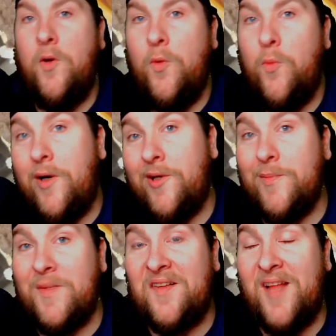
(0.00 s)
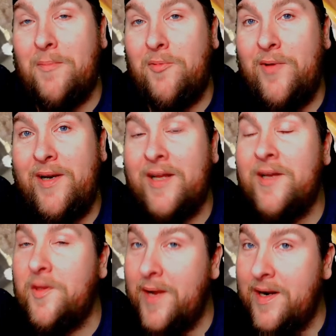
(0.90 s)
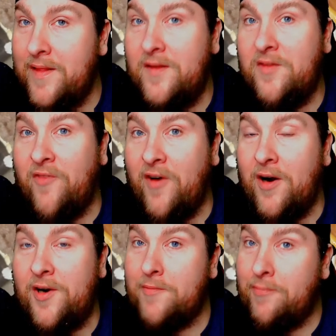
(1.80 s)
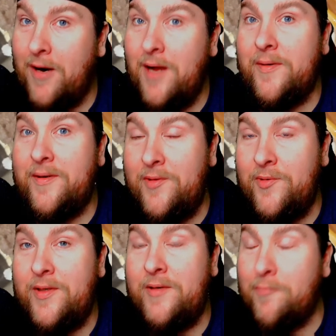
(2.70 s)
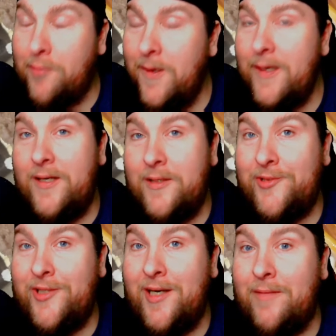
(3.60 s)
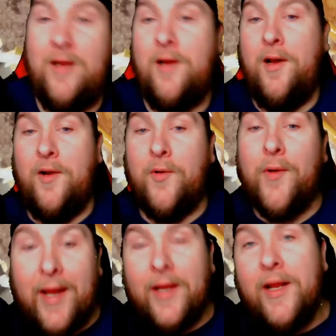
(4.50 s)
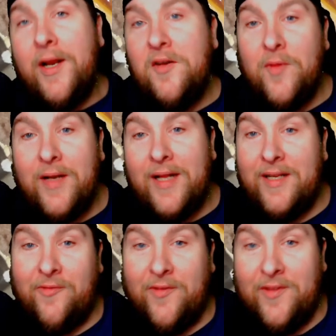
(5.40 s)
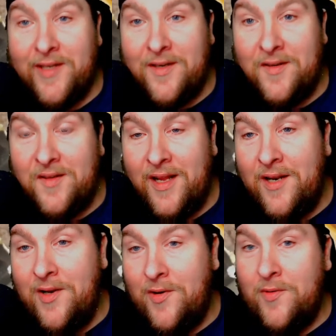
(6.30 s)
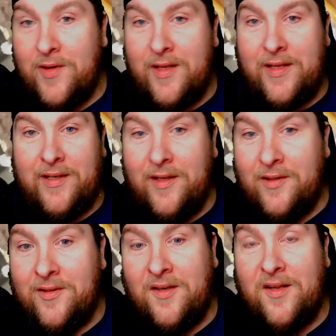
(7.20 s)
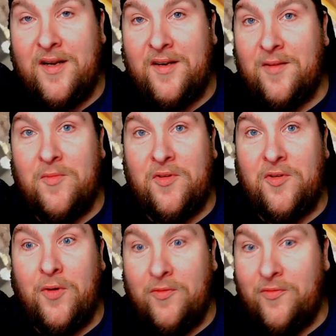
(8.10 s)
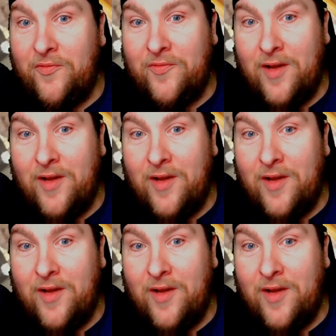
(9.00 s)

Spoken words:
Welcome to step 3. You made it this far. You're probably doing a pretty good job. Right, here's what I did for the layers, and I know it looks like some sort of